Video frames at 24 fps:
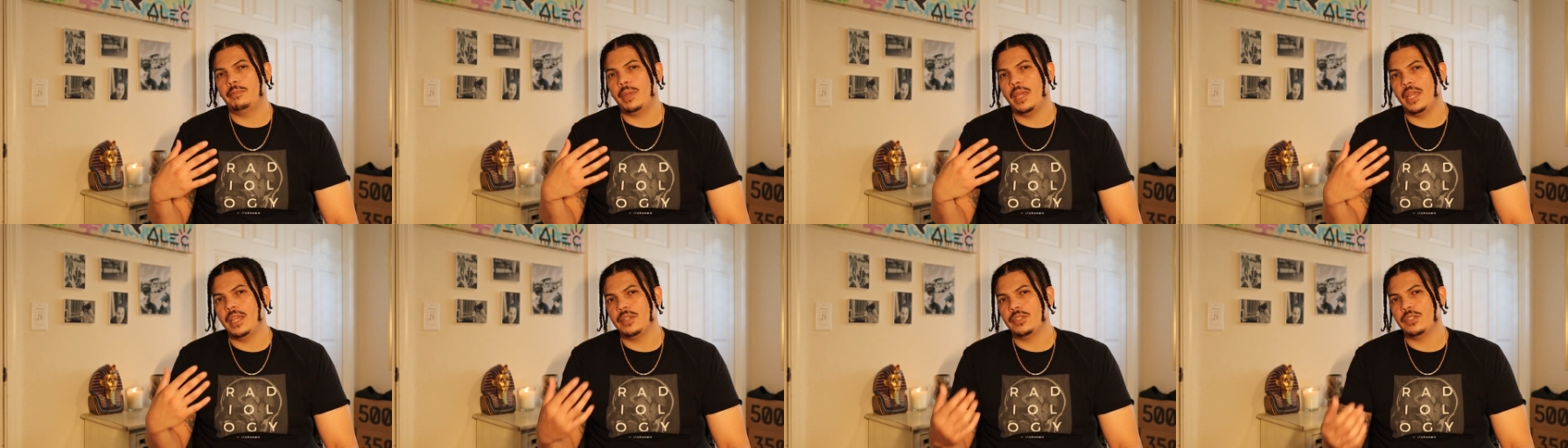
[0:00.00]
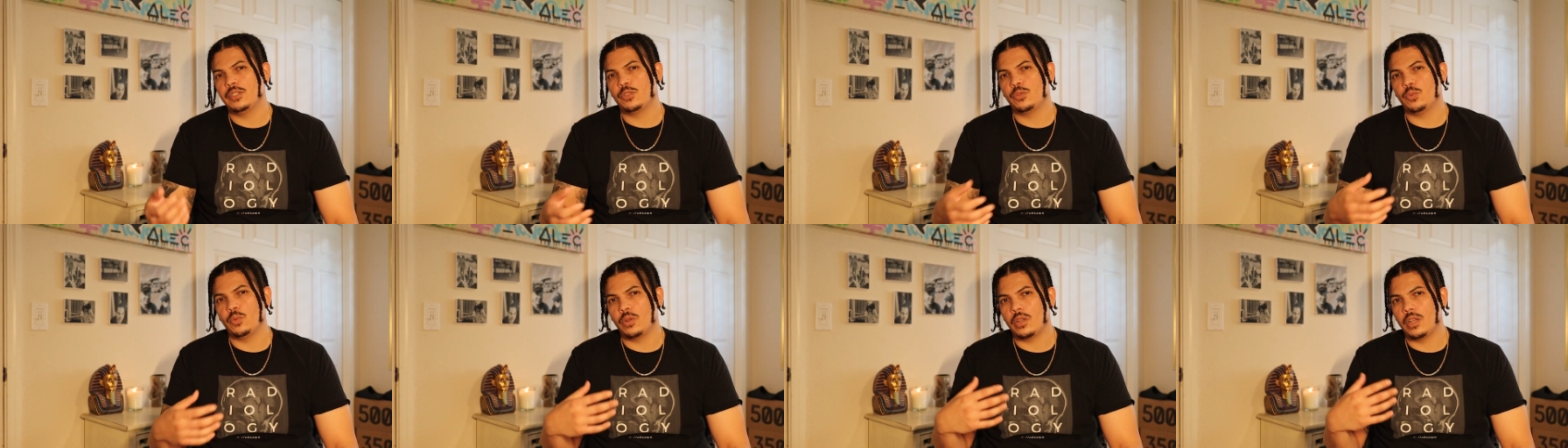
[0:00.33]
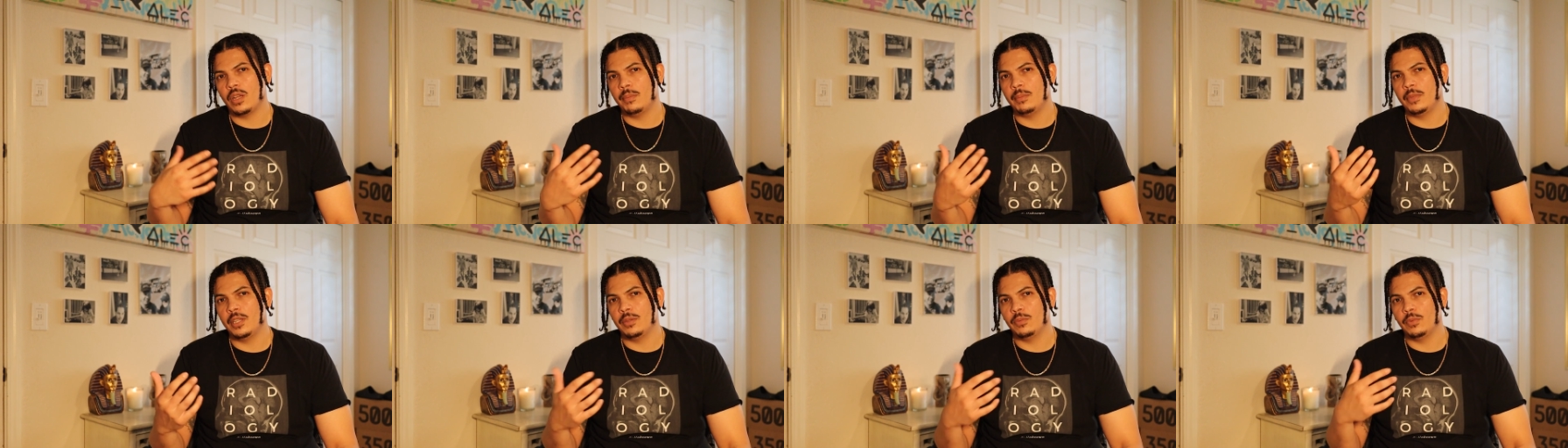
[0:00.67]
patients will
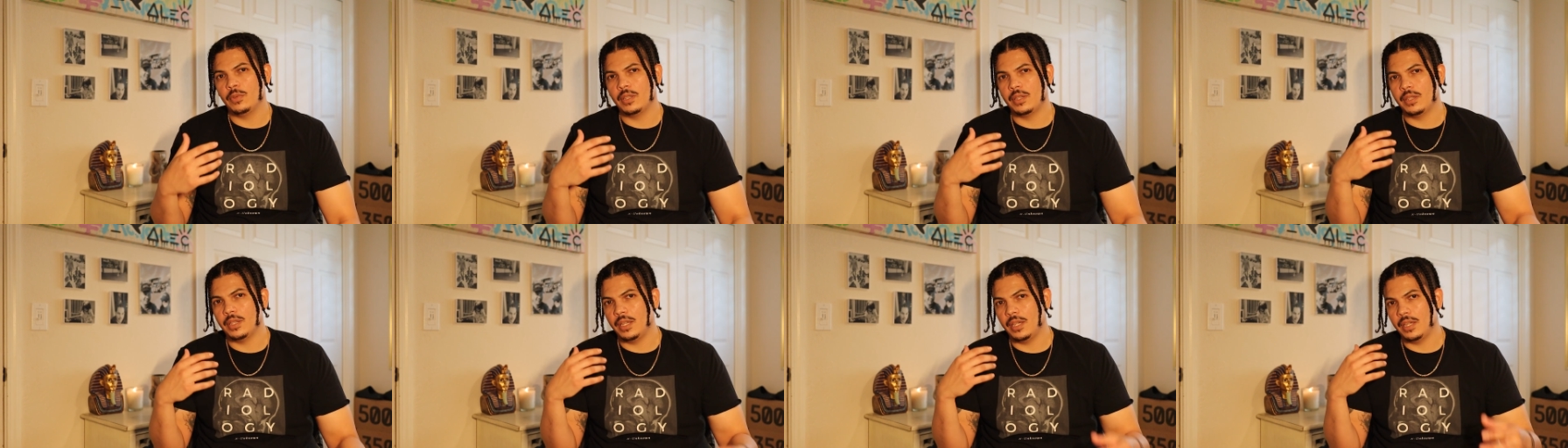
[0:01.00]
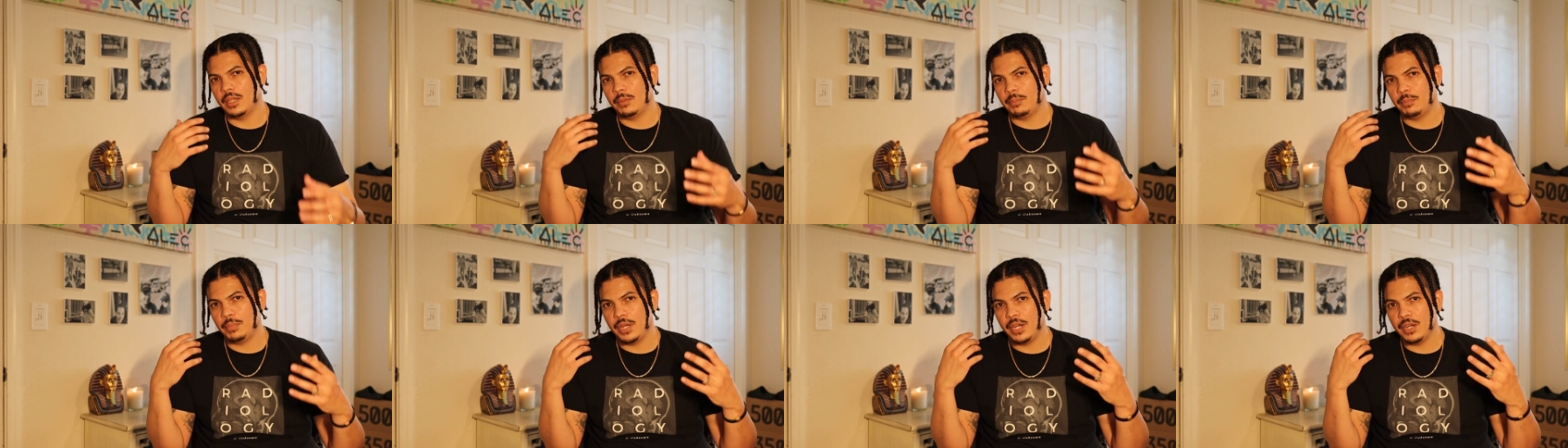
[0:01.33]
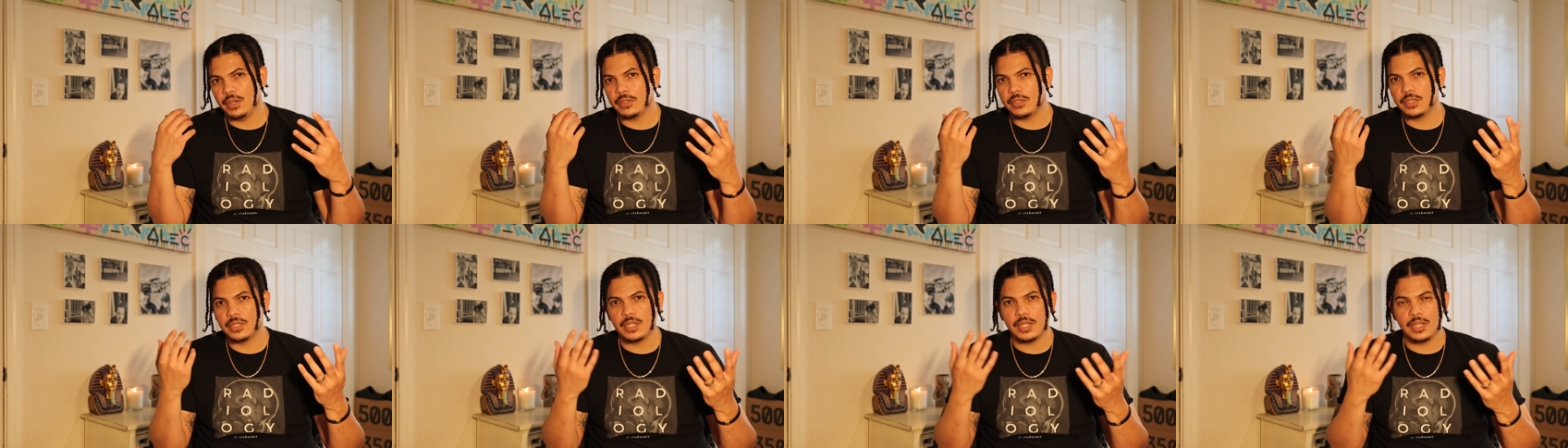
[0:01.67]
come in with like
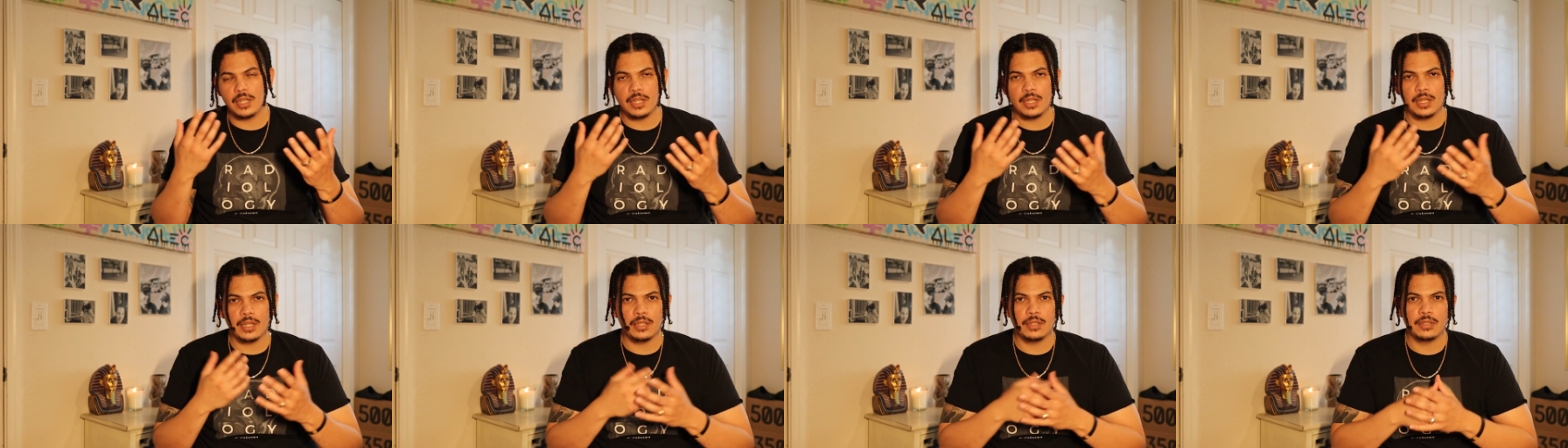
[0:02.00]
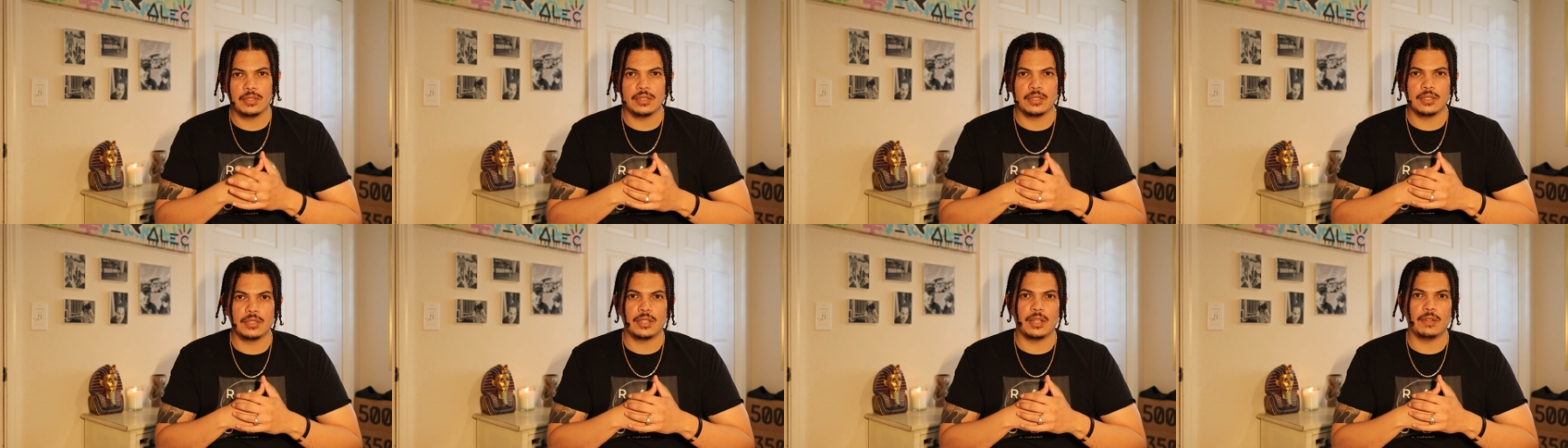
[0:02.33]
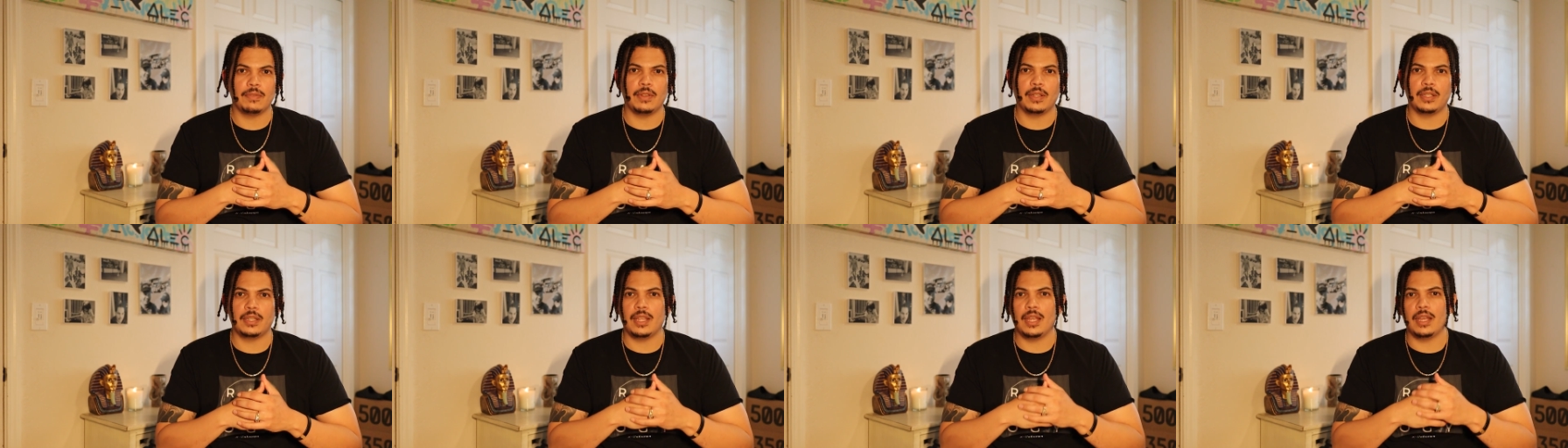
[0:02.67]
piercings and
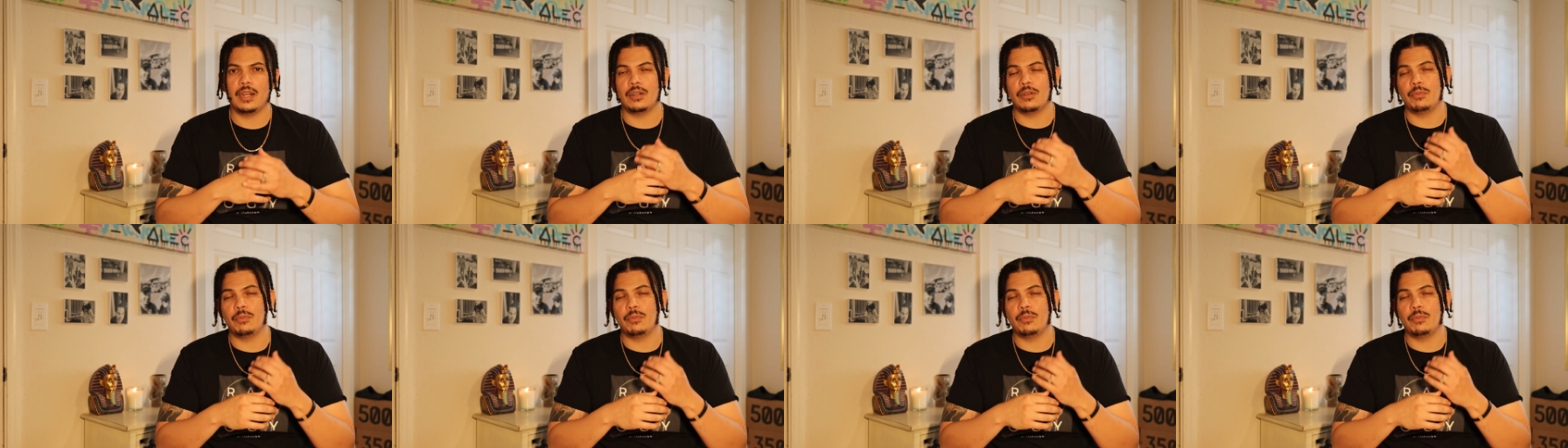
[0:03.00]
stuff like that,